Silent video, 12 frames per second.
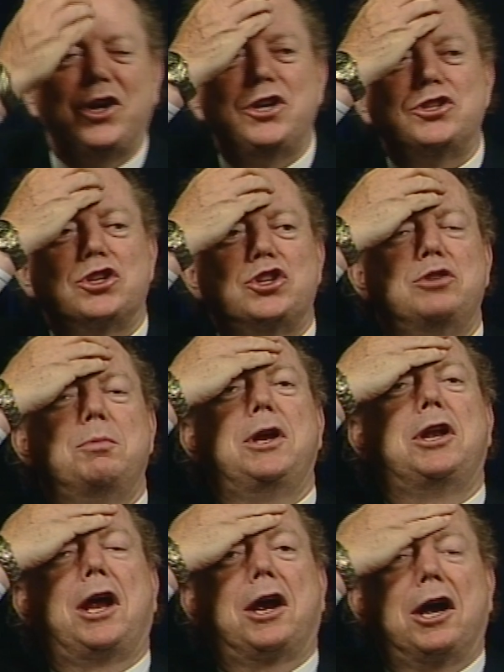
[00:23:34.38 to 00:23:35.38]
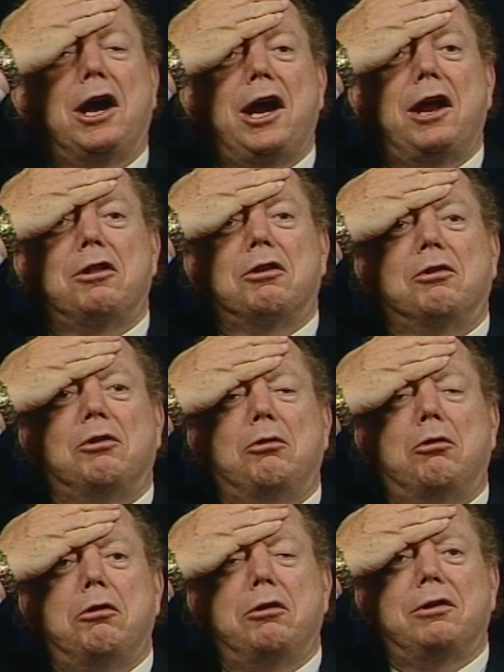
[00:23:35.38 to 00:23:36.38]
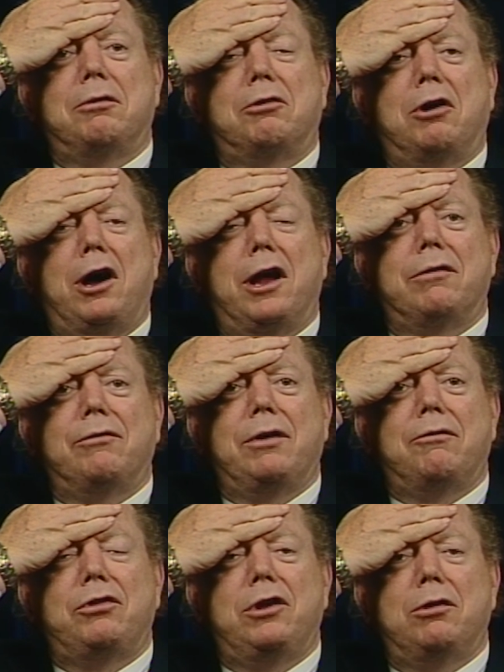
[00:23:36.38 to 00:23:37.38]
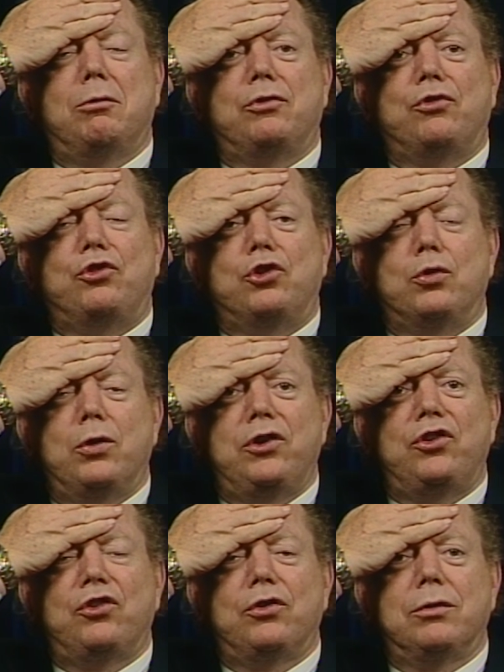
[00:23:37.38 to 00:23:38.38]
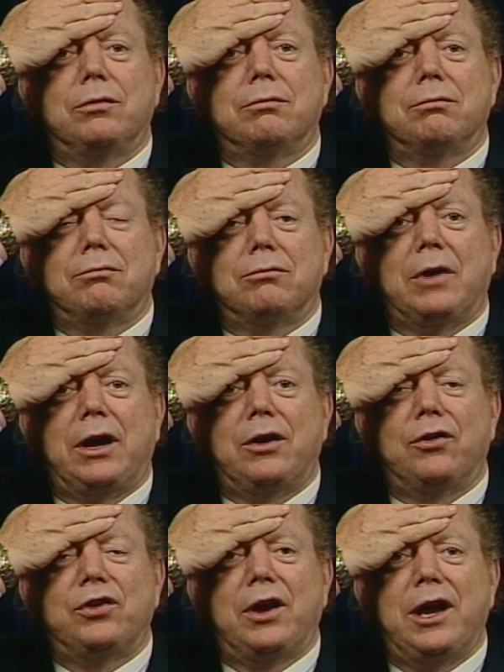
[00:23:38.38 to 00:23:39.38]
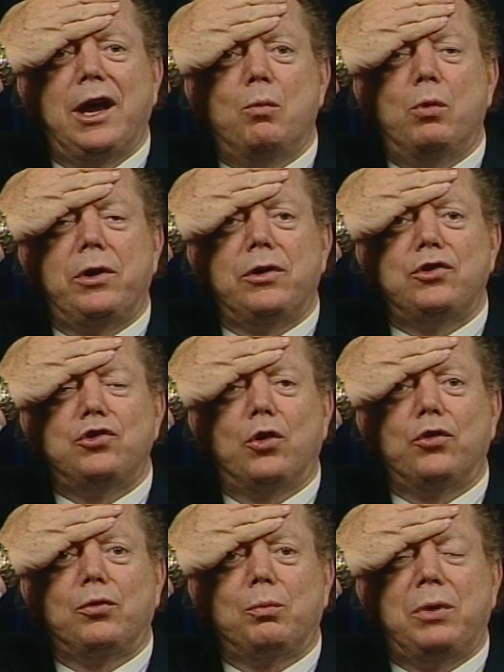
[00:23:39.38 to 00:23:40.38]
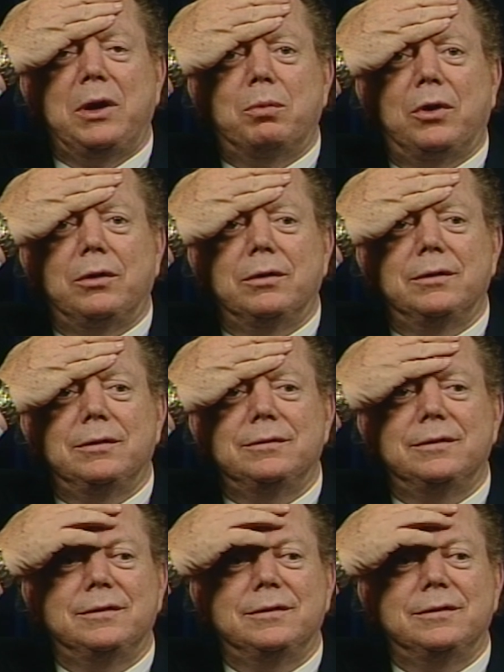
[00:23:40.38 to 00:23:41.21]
Jesus, you mean that guy, the Lord, the God of everything, was Jewish? Hmm, I guess I am one of the chosen people.